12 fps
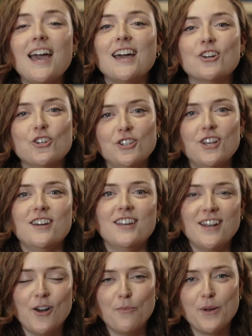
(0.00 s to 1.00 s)
and good luck
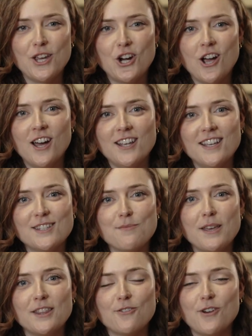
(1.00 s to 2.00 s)
in helping your audience
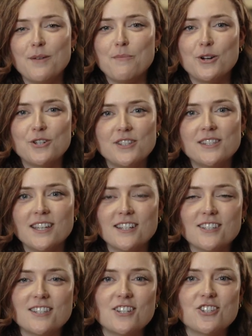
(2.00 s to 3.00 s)
make the right purchasing
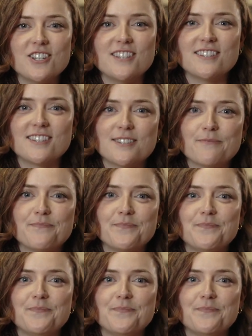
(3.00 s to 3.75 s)
decisions.